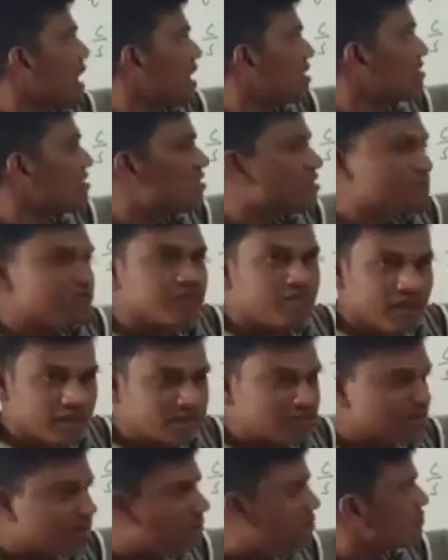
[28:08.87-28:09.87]
The
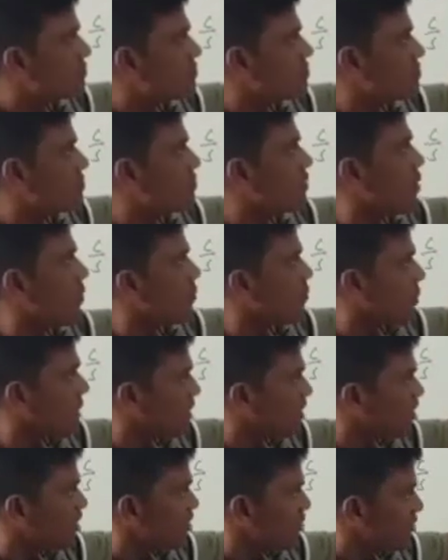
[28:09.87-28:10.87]
magnetic flux
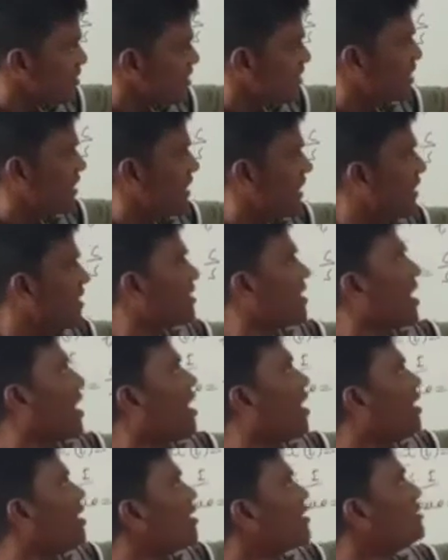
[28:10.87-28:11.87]
per unit
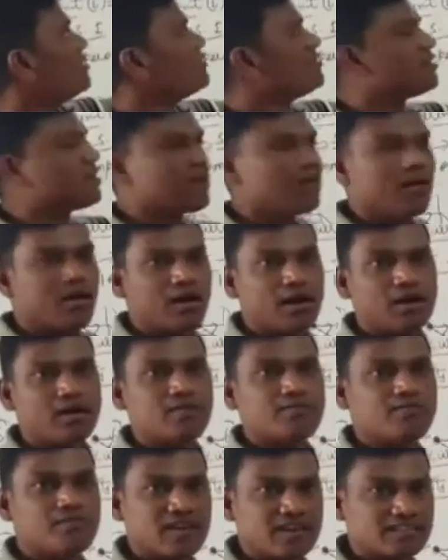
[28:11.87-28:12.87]
area is
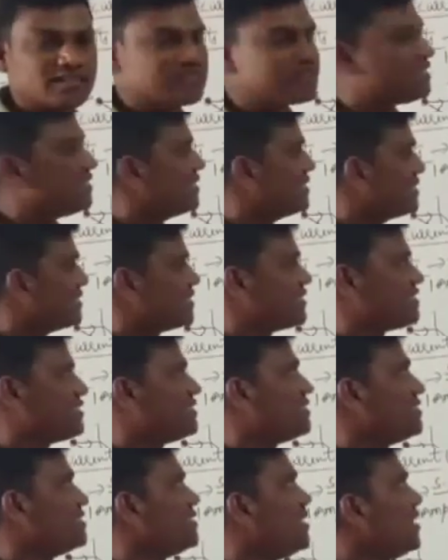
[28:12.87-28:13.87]
called flux
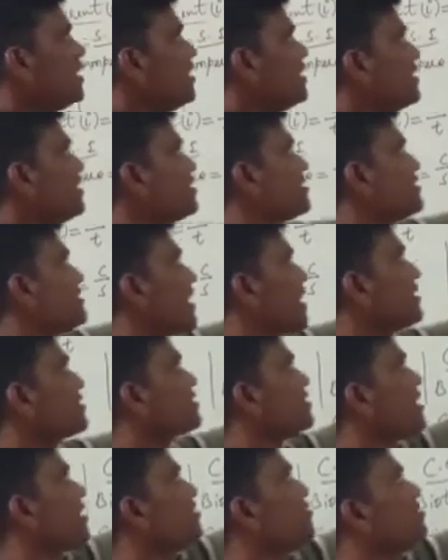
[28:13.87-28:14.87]
density.
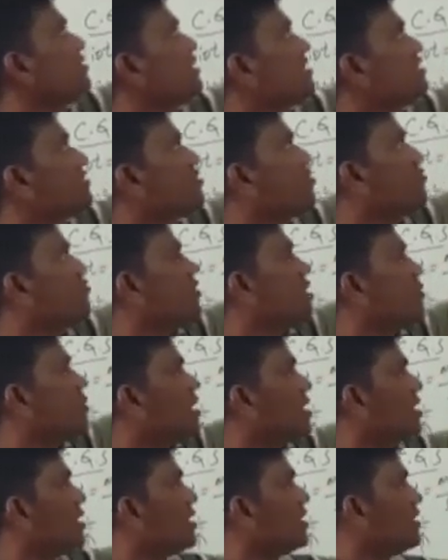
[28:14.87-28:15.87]
Its SI unit is
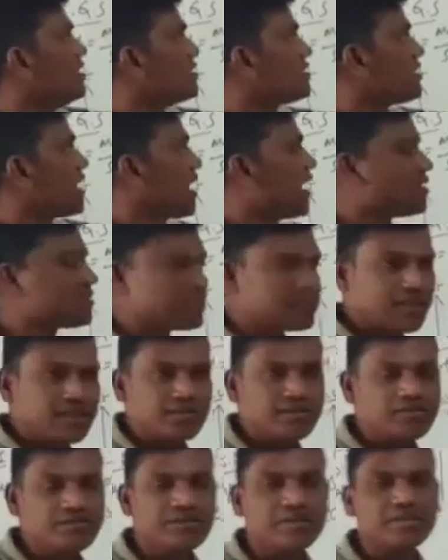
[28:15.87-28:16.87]
Weber, its
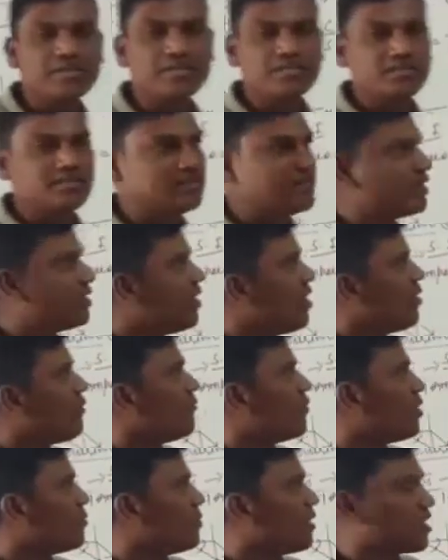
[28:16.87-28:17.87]
SI unit
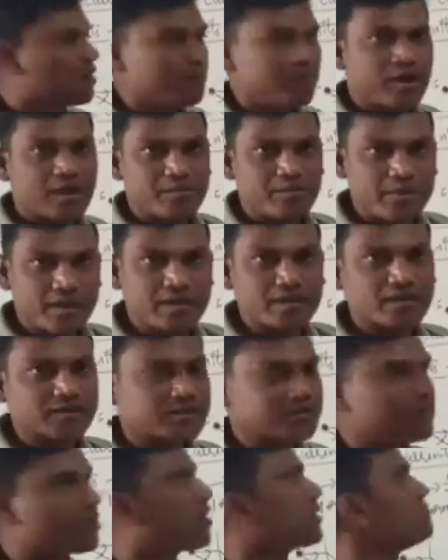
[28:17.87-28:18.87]
is Weber
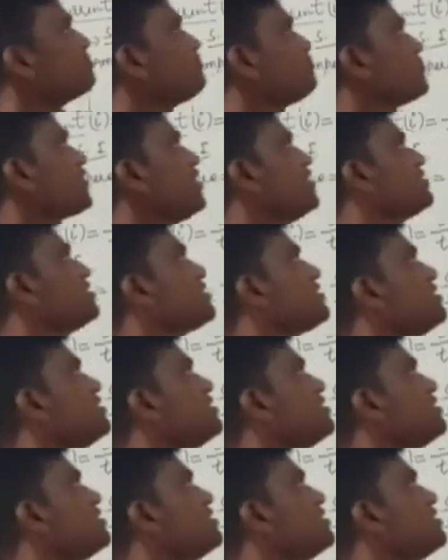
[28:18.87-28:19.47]
per meter square.